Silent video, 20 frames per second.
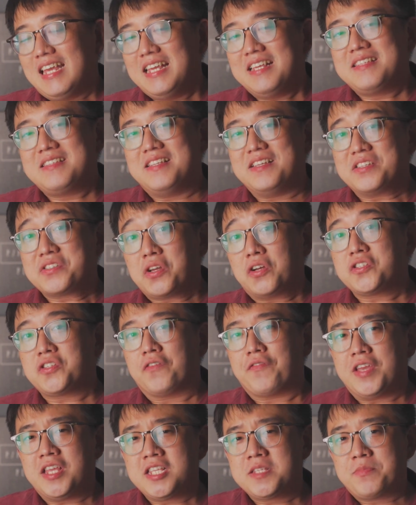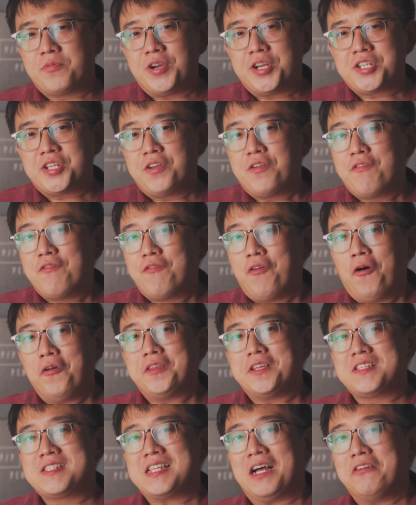is the source of inspiration for
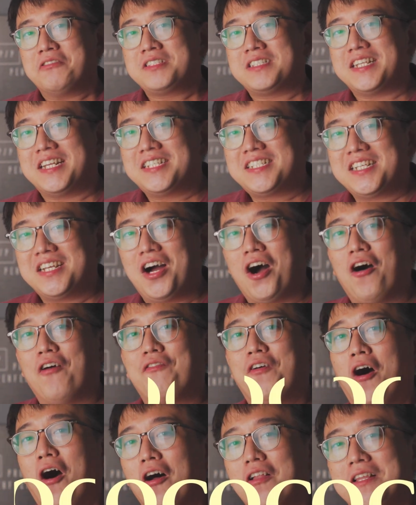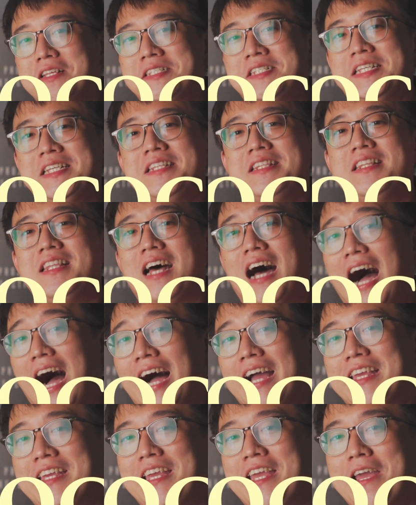the sound signature of Holocene, the
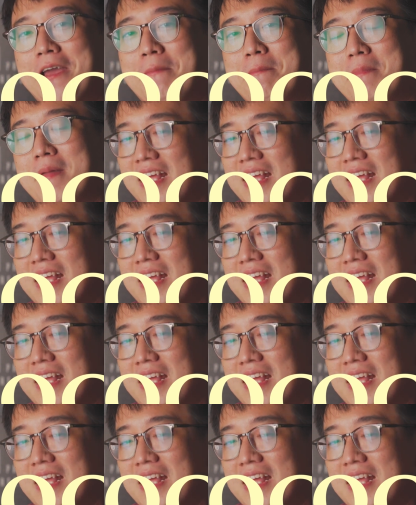IEM.